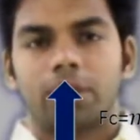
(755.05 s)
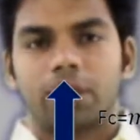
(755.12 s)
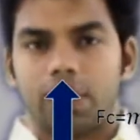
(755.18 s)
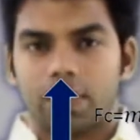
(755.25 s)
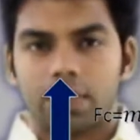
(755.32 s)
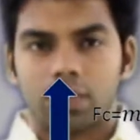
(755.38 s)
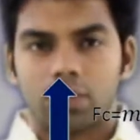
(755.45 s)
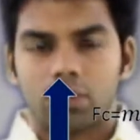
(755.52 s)

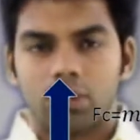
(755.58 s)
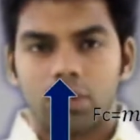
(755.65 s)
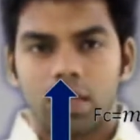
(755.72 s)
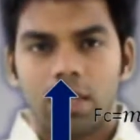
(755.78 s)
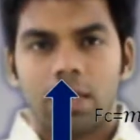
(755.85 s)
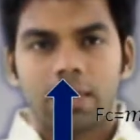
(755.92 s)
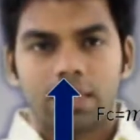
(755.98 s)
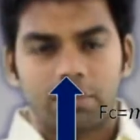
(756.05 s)
Getting this not?
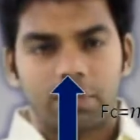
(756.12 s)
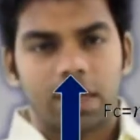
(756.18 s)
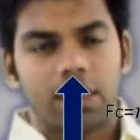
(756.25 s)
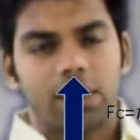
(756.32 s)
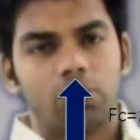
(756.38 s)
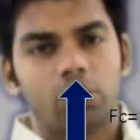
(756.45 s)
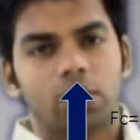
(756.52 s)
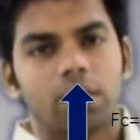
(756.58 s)

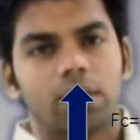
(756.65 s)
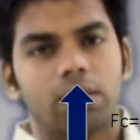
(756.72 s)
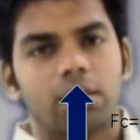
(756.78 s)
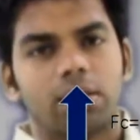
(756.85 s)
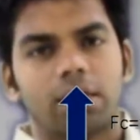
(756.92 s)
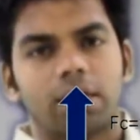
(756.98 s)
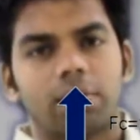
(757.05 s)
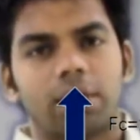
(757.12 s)
Similarly, you
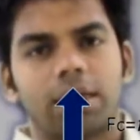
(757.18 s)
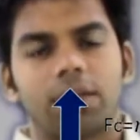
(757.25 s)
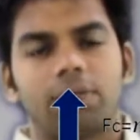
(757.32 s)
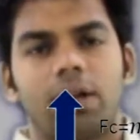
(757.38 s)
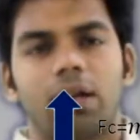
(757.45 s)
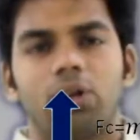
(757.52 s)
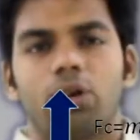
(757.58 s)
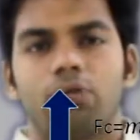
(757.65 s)
can determine the
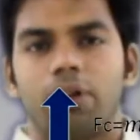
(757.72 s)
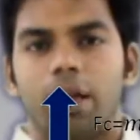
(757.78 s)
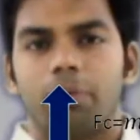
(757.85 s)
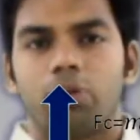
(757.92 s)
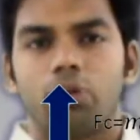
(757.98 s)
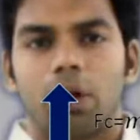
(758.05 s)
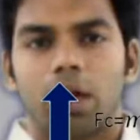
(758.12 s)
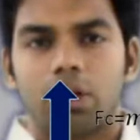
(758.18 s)
value of
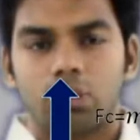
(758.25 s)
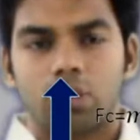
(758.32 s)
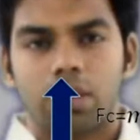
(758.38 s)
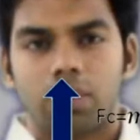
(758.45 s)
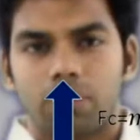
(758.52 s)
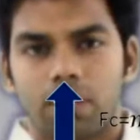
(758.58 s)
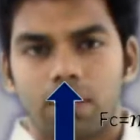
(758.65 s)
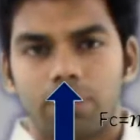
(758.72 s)
m2 r2
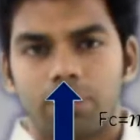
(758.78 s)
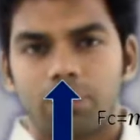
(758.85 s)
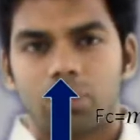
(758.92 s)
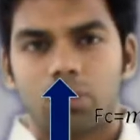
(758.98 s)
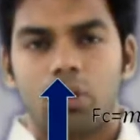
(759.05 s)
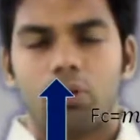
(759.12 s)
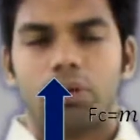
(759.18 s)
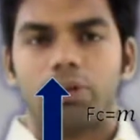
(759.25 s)
as well.
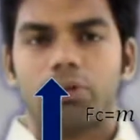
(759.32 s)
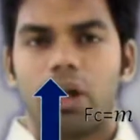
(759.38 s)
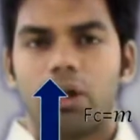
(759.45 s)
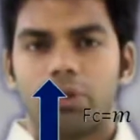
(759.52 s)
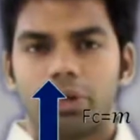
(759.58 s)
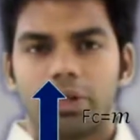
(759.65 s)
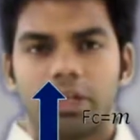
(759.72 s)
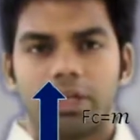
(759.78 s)
So how
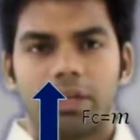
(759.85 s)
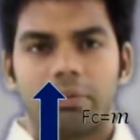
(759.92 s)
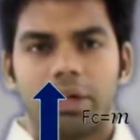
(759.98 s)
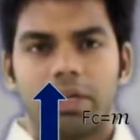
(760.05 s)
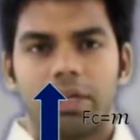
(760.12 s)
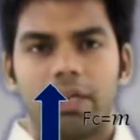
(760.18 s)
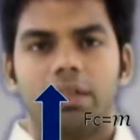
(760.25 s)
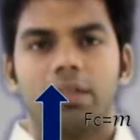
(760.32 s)
you can
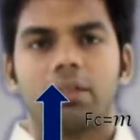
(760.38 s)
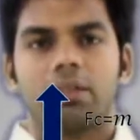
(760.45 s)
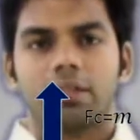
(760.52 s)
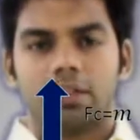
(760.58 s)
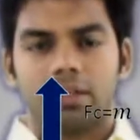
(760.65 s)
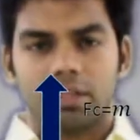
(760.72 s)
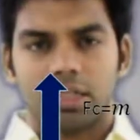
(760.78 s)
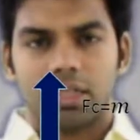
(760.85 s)
determine that?
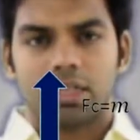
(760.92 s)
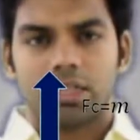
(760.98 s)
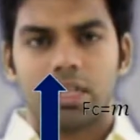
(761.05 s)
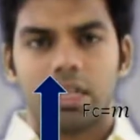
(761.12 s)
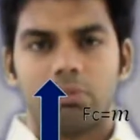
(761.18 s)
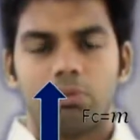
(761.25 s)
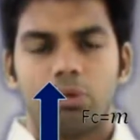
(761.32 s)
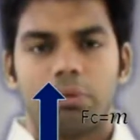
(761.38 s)
Just
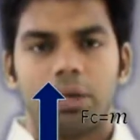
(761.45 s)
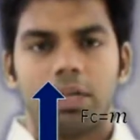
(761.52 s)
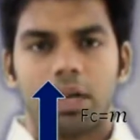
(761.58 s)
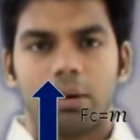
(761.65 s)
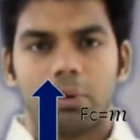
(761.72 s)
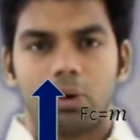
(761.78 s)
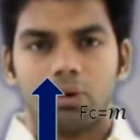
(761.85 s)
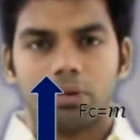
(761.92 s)
take moment
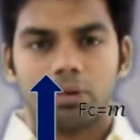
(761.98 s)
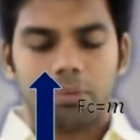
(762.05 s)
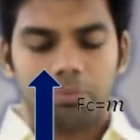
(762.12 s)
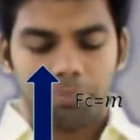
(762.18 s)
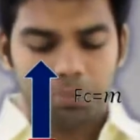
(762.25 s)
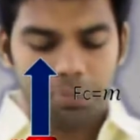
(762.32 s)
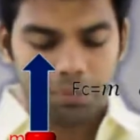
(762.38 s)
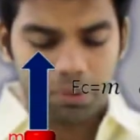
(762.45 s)

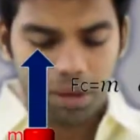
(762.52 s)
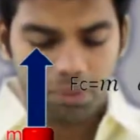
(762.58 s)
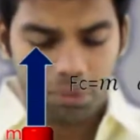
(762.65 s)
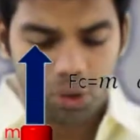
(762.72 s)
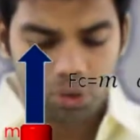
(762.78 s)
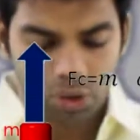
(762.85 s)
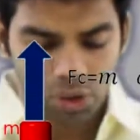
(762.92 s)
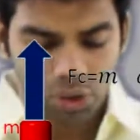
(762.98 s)

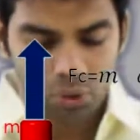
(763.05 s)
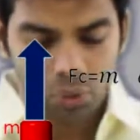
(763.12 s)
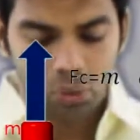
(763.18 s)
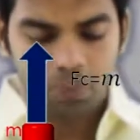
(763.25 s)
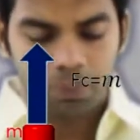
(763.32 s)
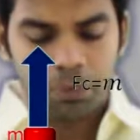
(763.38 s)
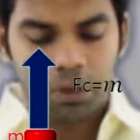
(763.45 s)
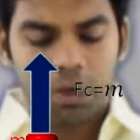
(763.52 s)
about
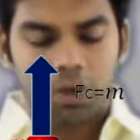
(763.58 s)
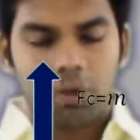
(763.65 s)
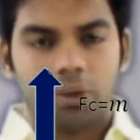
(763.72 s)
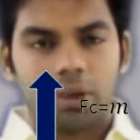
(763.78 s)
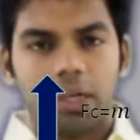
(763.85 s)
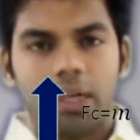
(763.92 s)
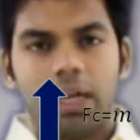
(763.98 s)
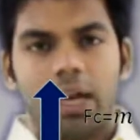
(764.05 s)
q,
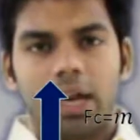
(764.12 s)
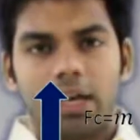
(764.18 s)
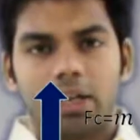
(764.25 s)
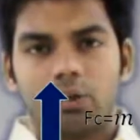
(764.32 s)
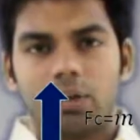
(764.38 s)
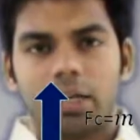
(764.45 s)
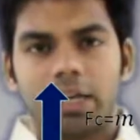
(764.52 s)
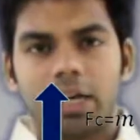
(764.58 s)
okay, and
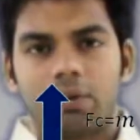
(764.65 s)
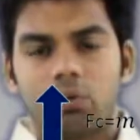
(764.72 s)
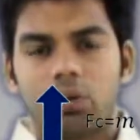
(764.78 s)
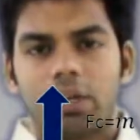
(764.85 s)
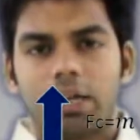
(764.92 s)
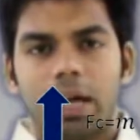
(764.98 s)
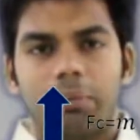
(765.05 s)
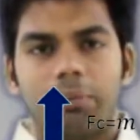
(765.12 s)
you will get
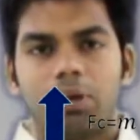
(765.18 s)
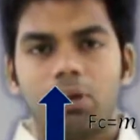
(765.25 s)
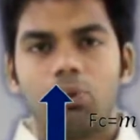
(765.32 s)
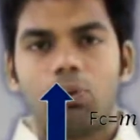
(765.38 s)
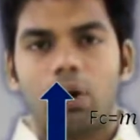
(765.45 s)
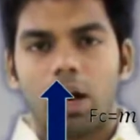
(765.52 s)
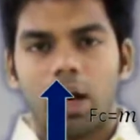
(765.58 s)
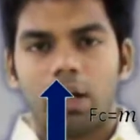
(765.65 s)
what
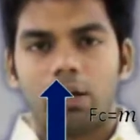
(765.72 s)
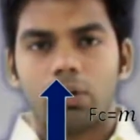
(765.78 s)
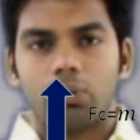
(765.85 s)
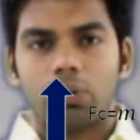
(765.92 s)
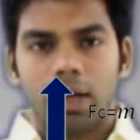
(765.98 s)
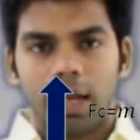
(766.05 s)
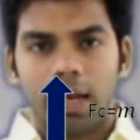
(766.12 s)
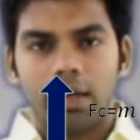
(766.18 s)
m2
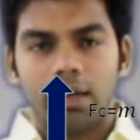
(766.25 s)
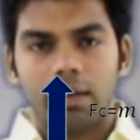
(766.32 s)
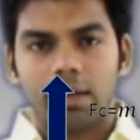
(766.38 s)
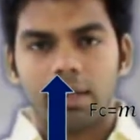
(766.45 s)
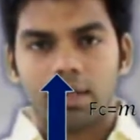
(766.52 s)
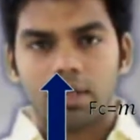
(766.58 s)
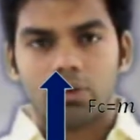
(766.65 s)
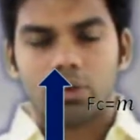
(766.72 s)
r2 L
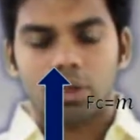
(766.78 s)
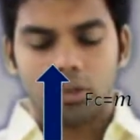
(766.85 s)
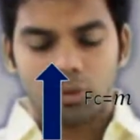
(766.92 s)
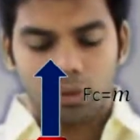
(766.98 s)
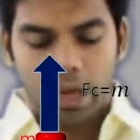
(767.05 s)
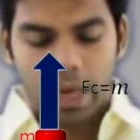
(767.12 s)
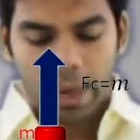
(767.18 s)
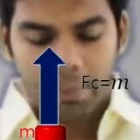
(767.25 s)
is equal
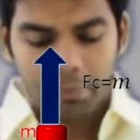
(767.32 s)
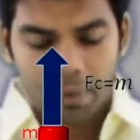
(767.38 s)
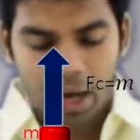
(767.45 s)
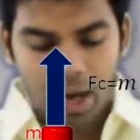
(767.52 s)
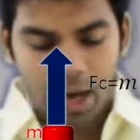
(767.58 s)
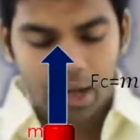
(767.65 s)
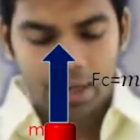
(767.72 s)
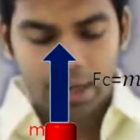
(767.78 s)
to
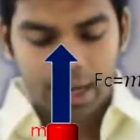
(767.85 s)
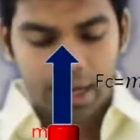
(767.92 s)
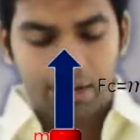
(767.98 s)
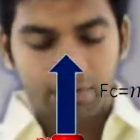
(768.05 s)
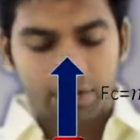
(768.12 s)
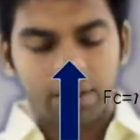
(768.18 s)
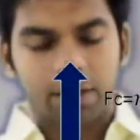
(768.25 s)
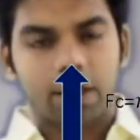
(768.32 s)
mr
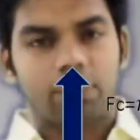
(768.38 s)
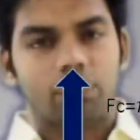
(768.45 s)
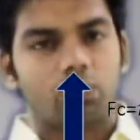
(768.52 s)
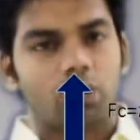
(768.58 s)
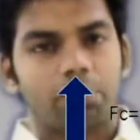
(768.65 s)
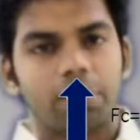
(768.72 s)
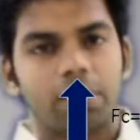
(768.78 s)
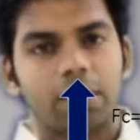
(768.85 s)
L1, and
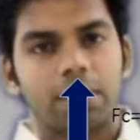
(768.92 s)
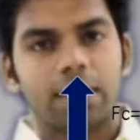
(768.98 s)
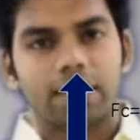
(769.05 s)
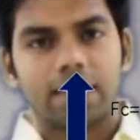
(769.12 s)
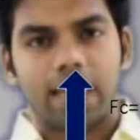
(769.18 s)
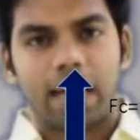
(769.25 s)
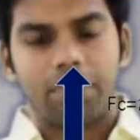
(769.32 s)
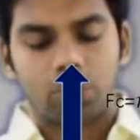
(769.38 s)
from here
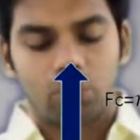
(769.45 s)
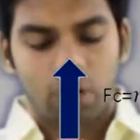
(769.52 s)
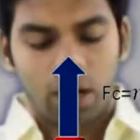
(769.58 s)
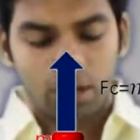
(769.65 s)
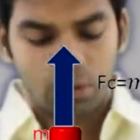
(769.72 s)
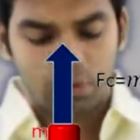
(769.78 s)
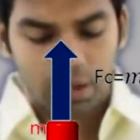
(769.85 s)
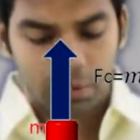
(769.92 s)
this m2
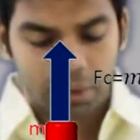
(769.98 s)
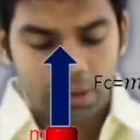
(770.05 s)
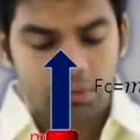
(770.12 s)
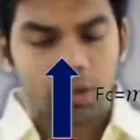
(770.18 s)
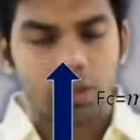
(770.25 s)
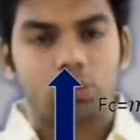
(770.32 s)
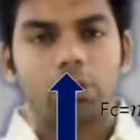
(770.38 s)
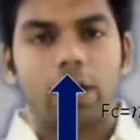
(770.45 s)
r2 will be
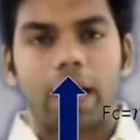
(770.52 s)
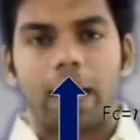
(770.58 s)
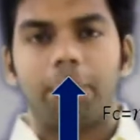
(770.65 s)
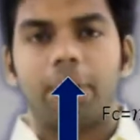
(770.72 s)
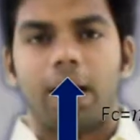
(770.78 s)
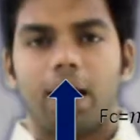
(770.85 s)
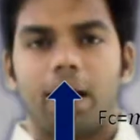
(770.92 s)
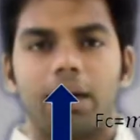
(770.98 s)
equal to
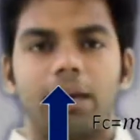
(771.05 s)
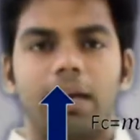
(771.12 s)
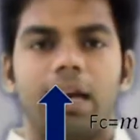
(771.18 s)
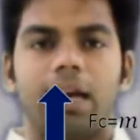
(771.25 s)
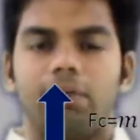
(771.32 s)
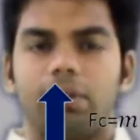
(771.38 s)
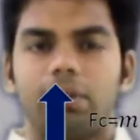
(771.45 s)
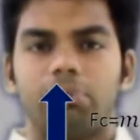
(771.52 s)
mr
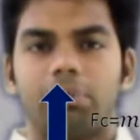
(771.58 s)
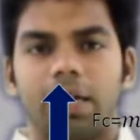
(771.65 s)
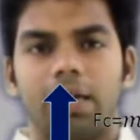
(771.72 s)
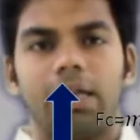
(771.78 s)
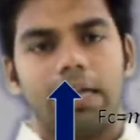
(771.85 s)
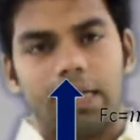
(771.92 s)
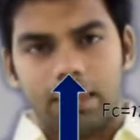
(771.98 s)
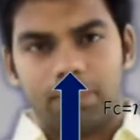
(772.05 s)
L1 by
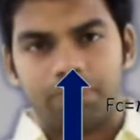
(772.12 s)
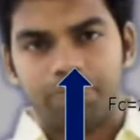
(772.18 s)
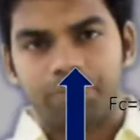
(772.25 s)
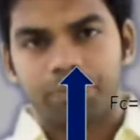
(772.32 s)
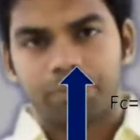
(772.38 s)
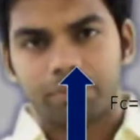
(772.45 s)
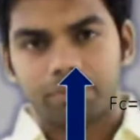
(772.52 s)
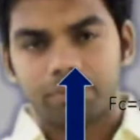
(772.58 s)
L.
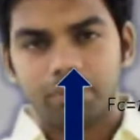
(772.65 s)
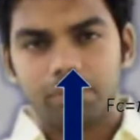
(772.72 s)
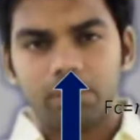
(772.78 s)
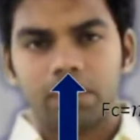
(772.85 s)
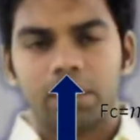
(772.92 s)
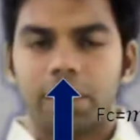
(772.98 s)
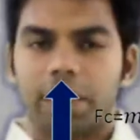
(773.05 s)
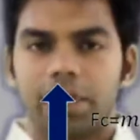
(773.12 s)

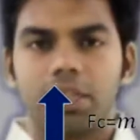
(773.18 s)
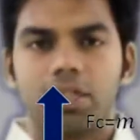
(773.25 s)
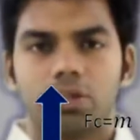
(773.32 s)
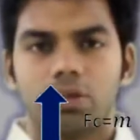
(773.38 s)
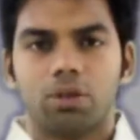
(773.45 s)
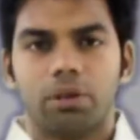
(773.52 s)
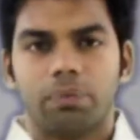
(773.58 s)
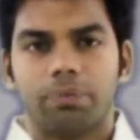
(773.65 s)
Getting this
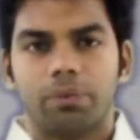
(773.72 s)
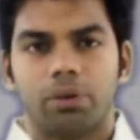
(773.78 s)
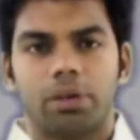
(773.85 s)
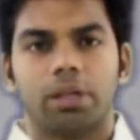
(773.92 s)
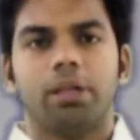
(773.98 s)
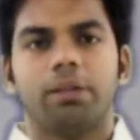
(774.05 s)
now? Okay.